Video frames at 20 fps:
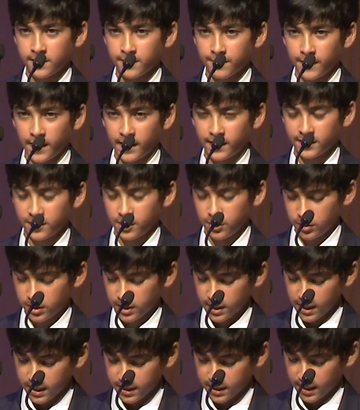
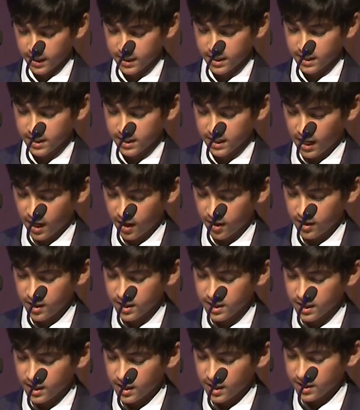values such as
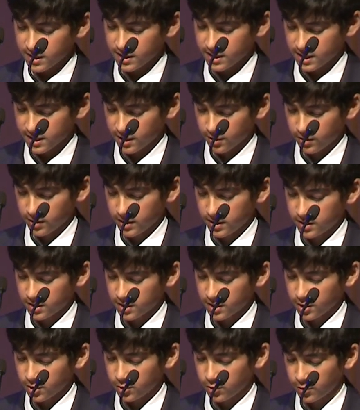courage,
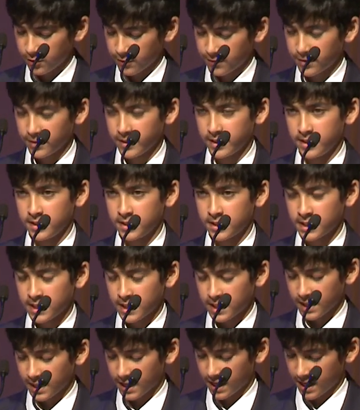stillness, truthfulness,
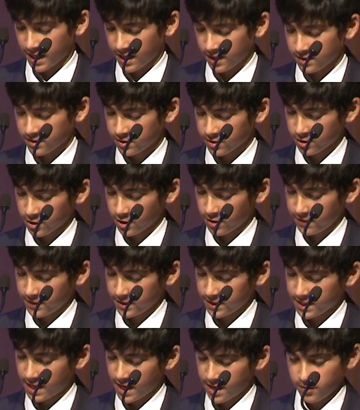care,
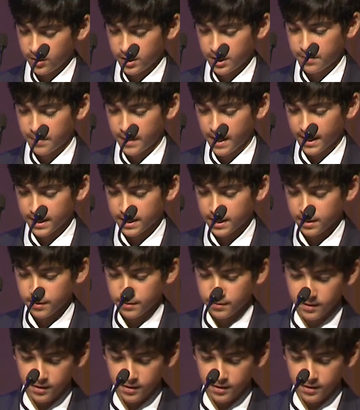service, and respect.